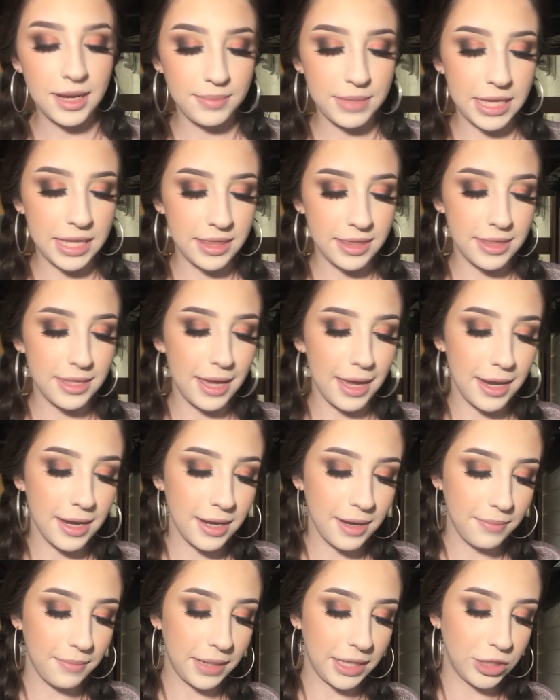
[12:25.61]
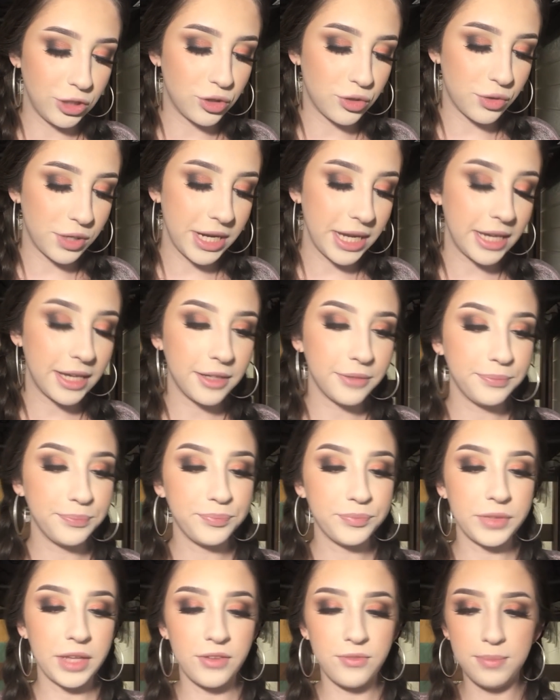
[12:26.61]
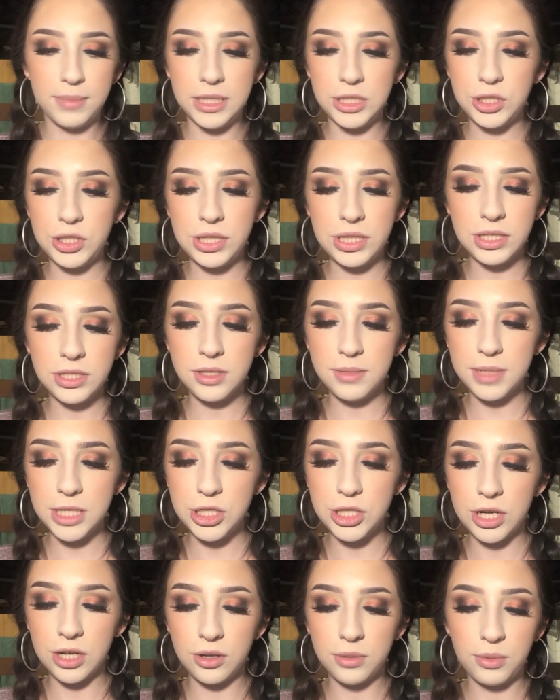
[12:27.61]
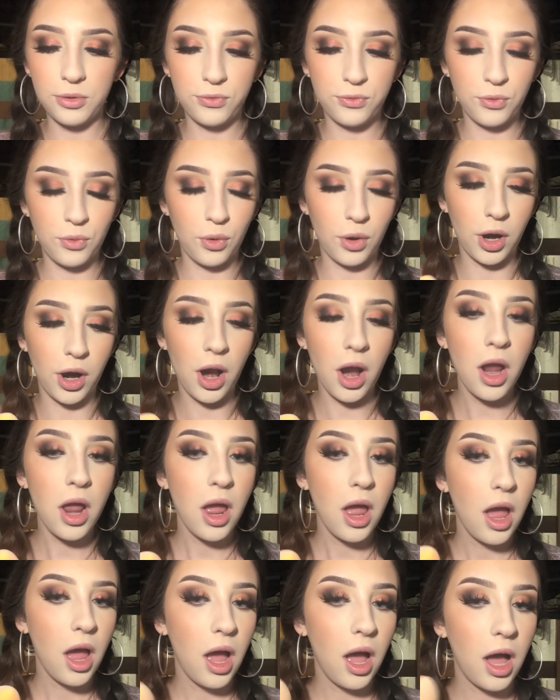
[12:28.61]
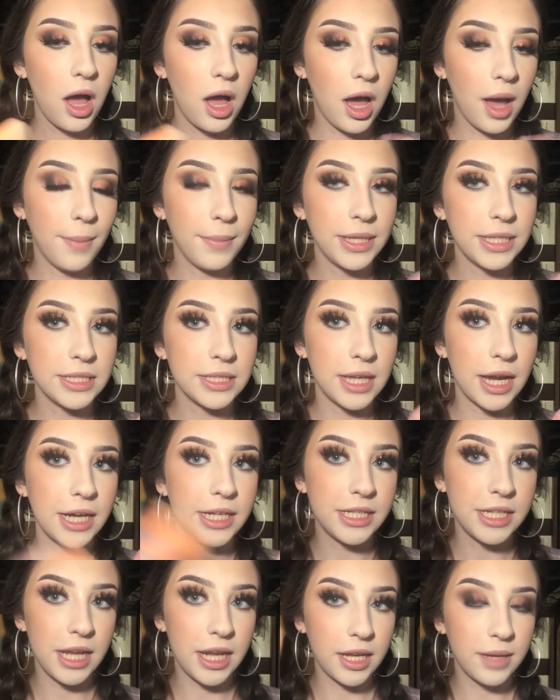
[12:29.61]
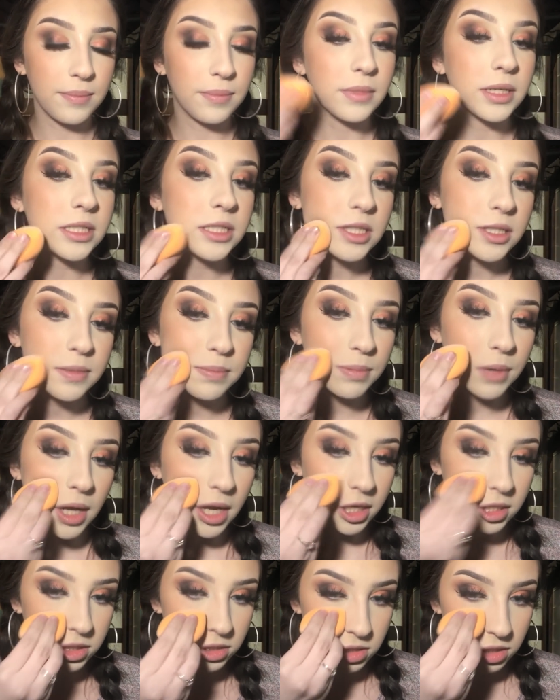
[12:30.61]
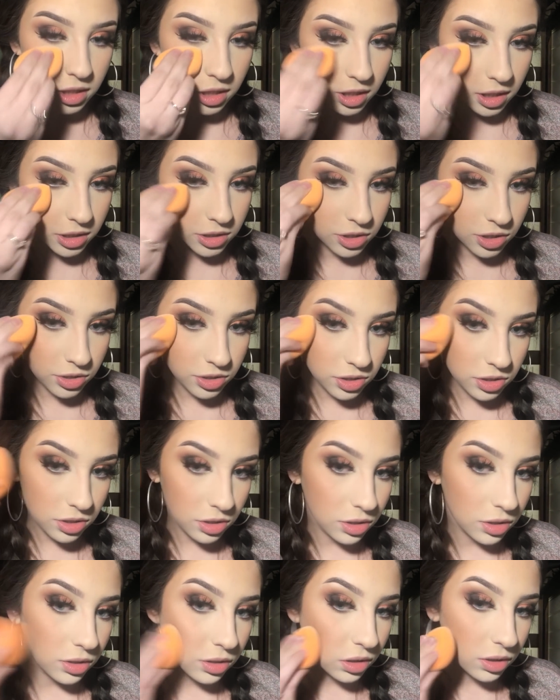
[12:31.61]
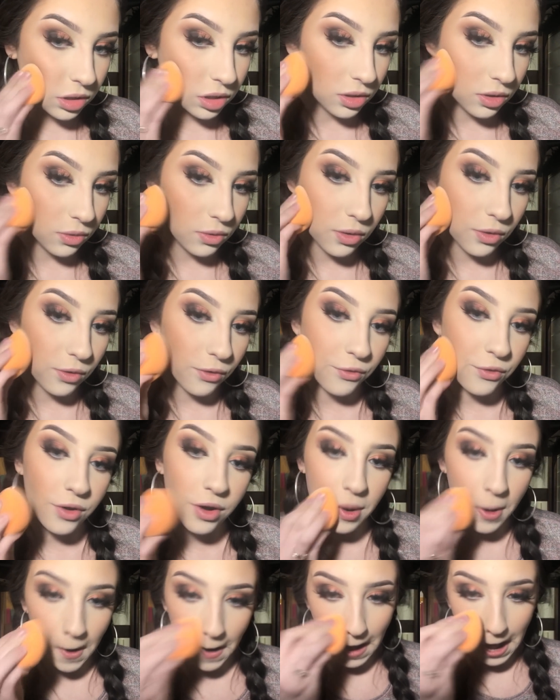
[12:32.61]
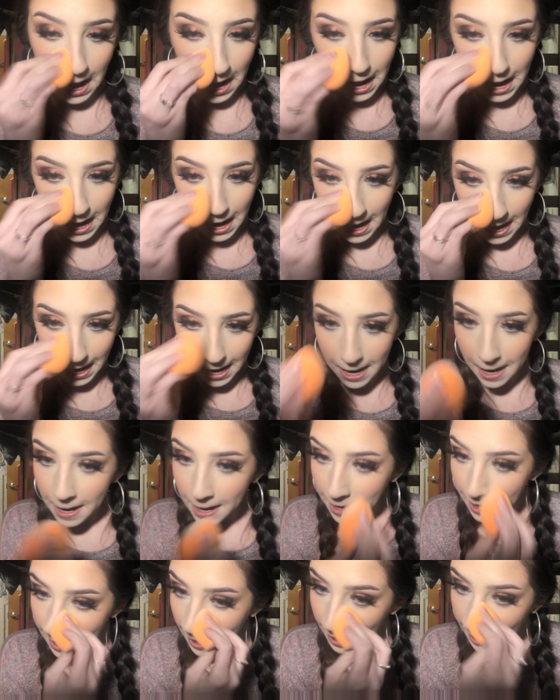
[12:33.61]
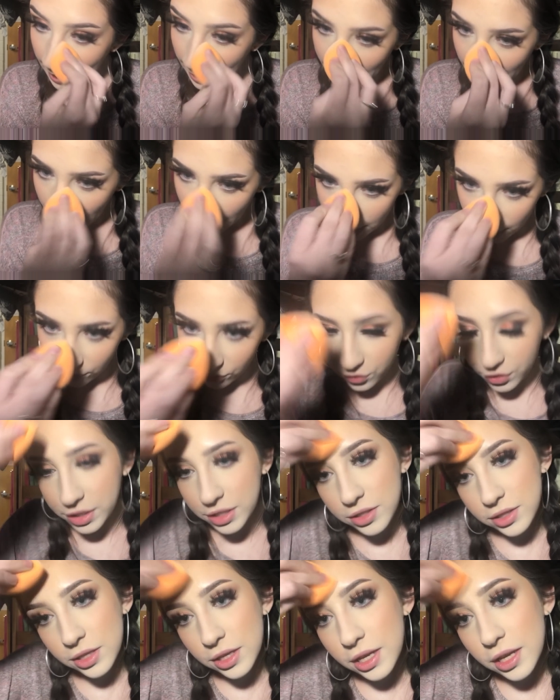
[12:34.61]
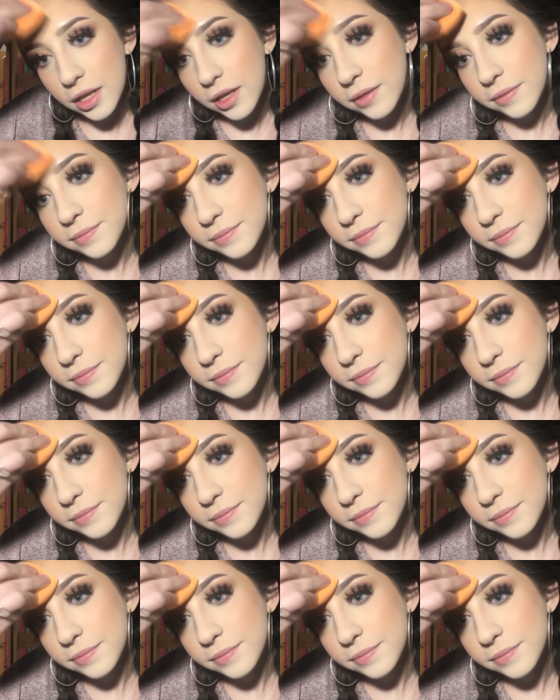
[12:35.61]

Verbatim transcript: Um, and then my trick, I've mentioned this on my channel before, um, is I take my sponge and I just go over everything.